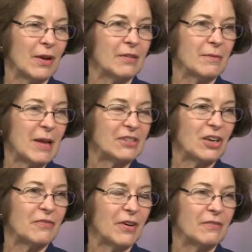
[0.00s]
the
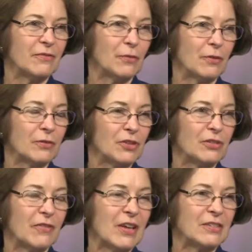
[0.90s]
Magi Fund for
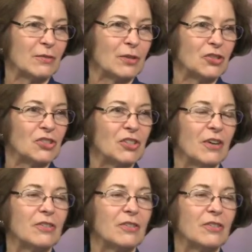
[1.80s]
Joseph House and Christian Shelter.